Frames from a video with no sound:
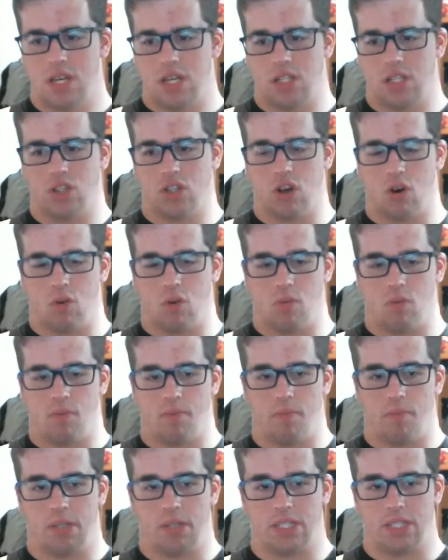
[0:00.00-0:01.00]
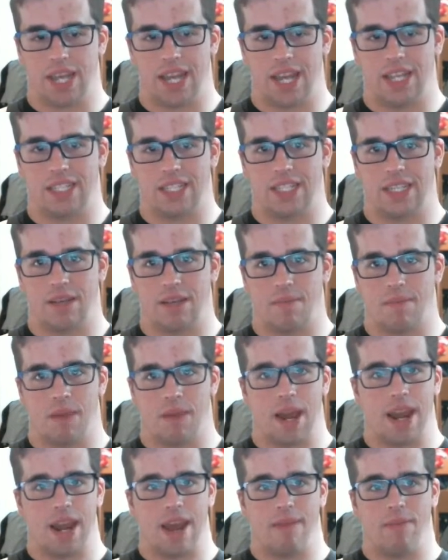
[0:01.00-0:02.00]
So mistakes
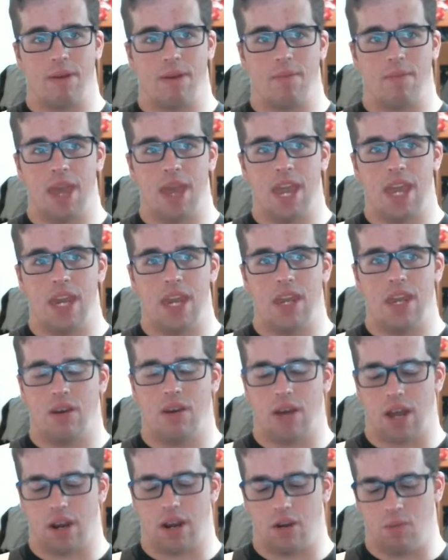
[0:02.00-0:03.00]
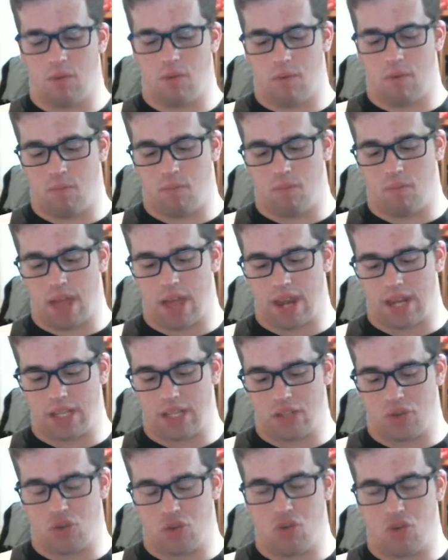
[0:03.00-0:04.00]
might have been made. I don't know, that
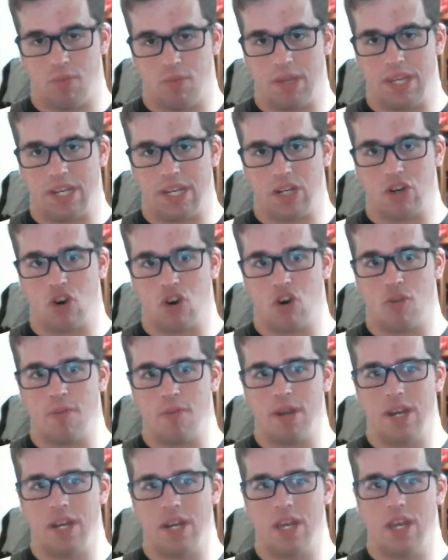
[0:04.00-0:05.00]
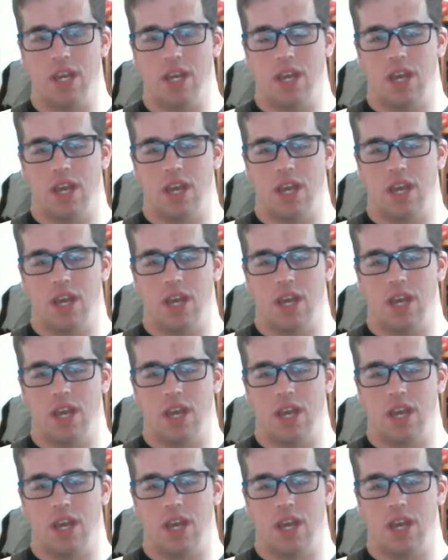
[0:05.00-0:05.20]
is to be determined.